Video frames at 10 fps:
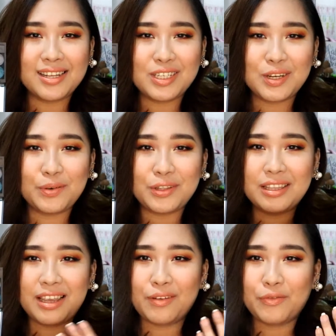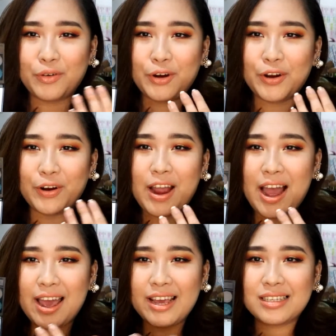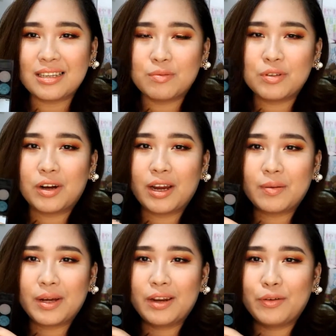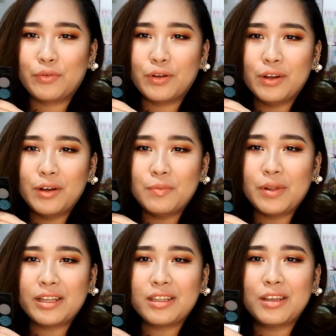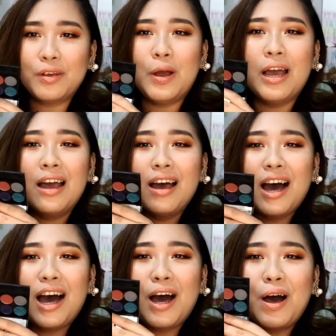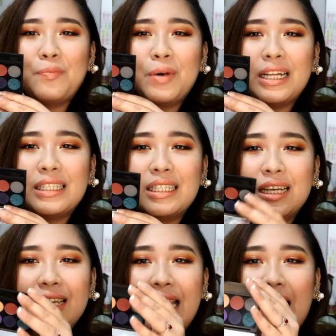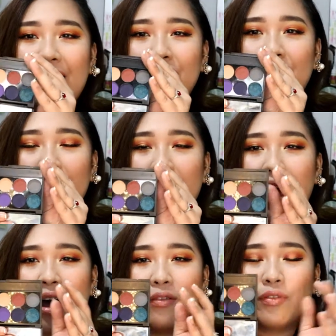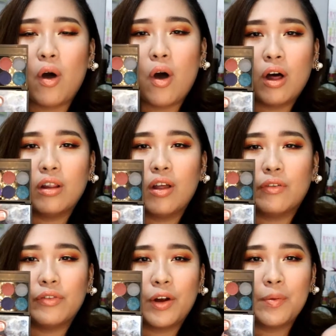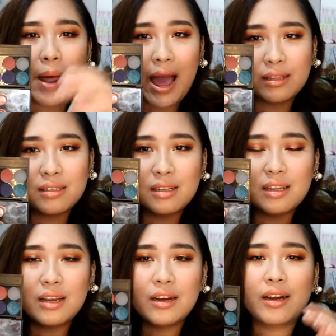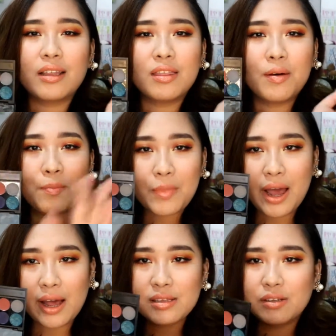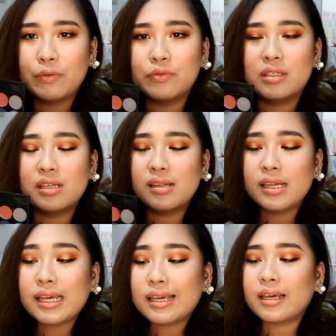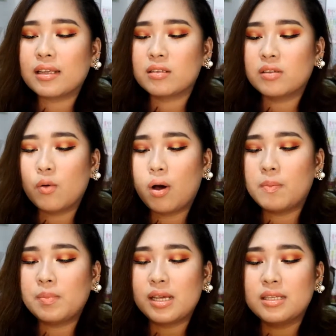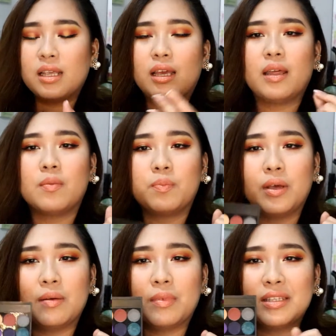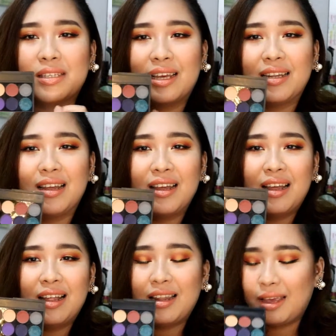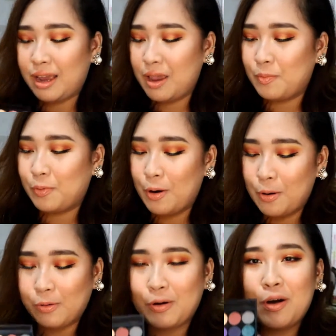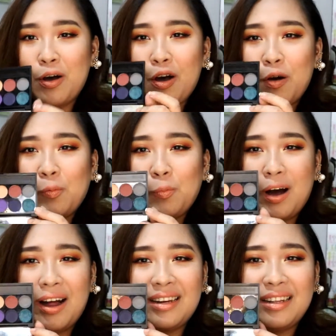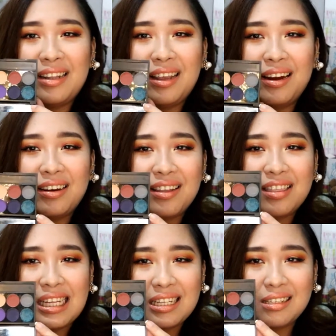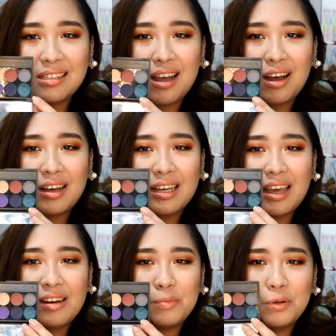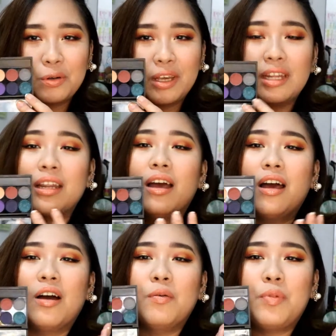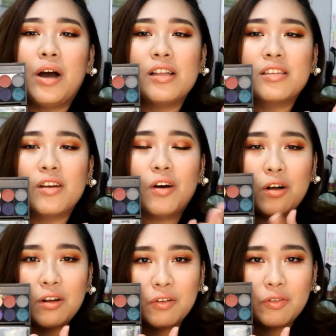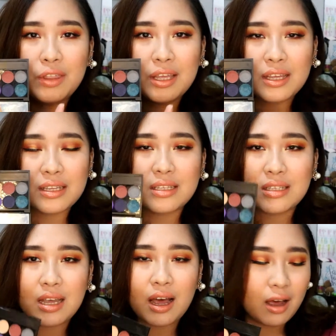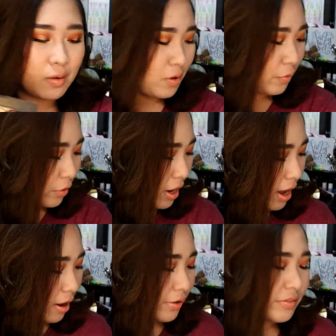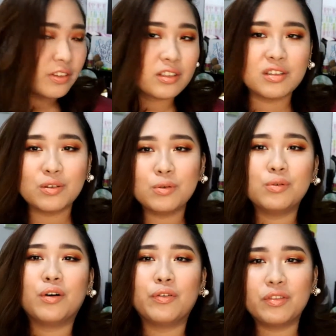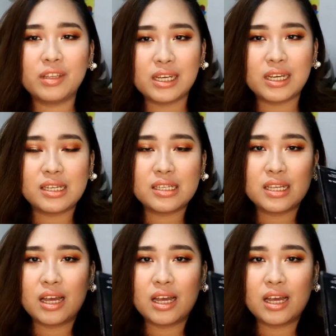that you would need for your eyes. Sorry, I'm kind of blinding you. But yeah, you will have all of your mattes in here, and the matte of Sleek is so amazing and pigmented. Like I broke one in here, like this is kind of broken. But all of this, if you have 2 of these,